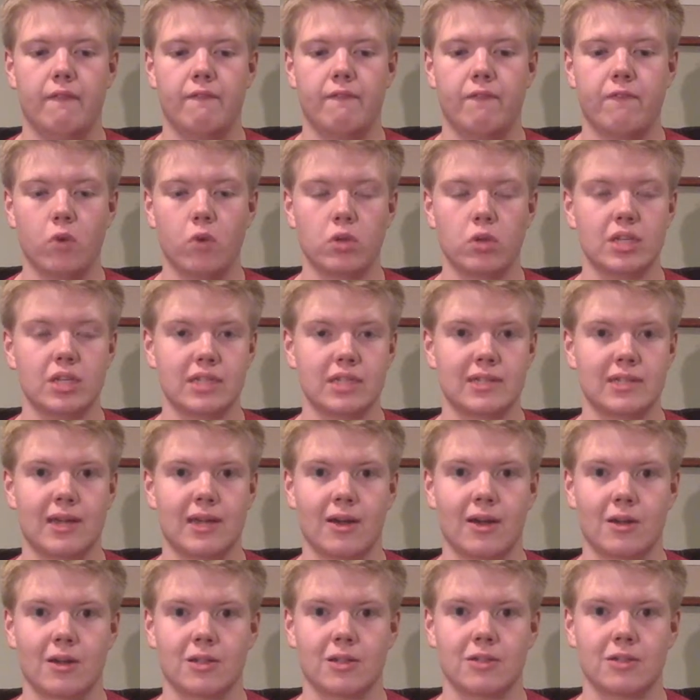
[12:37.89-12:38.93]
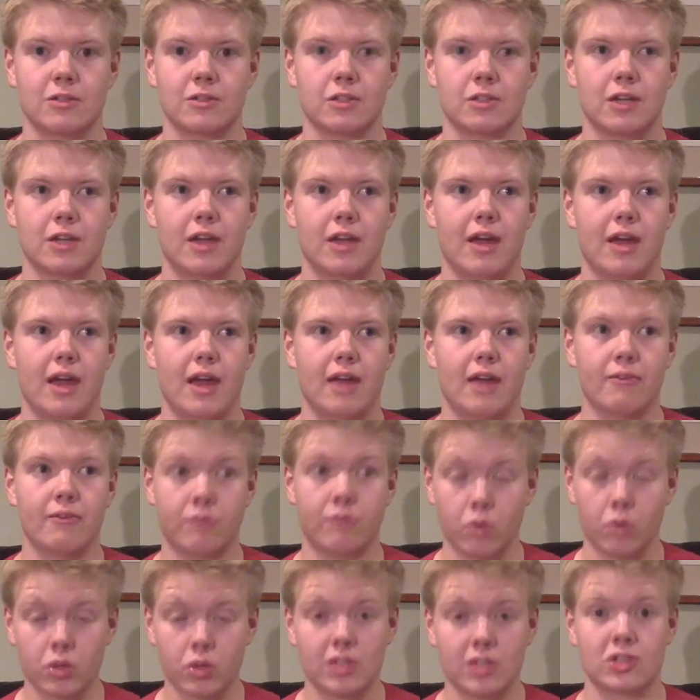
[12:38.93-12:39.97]
for these characters and
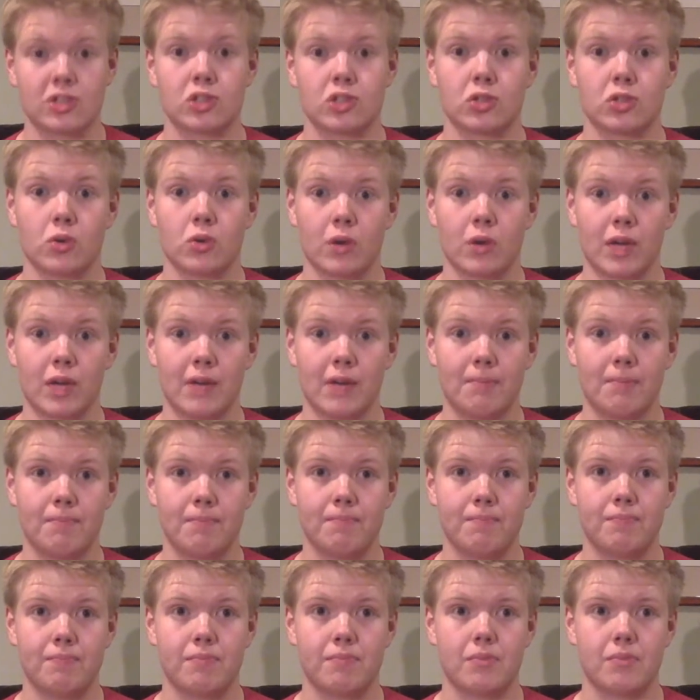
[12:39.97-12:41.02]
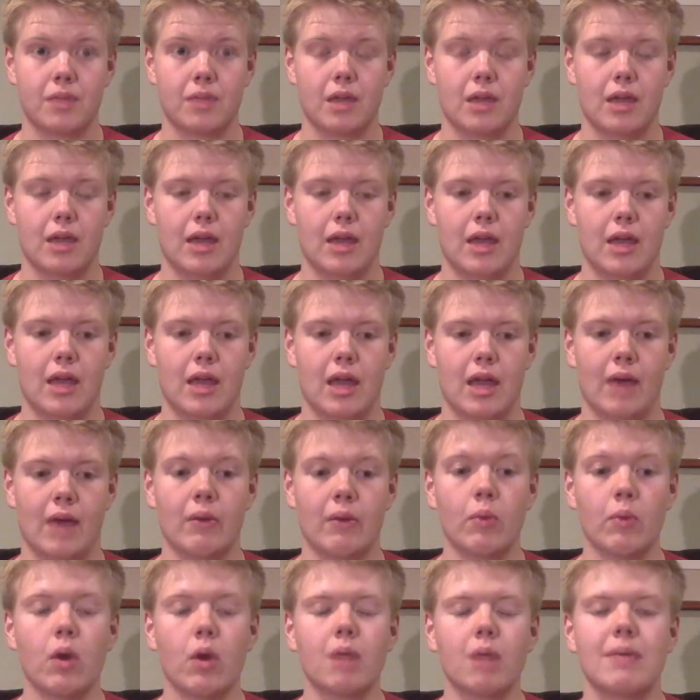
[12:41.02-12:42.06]
for this story. And
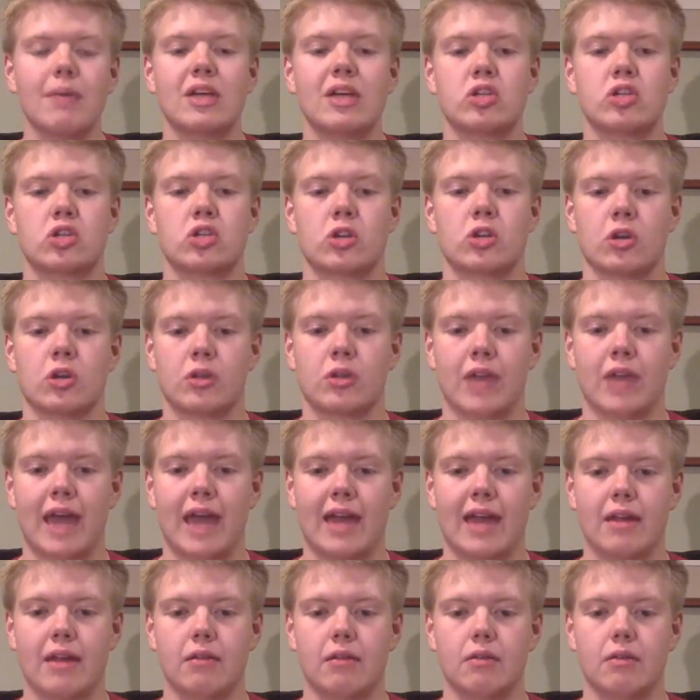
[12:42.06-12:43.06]
we want to make sure that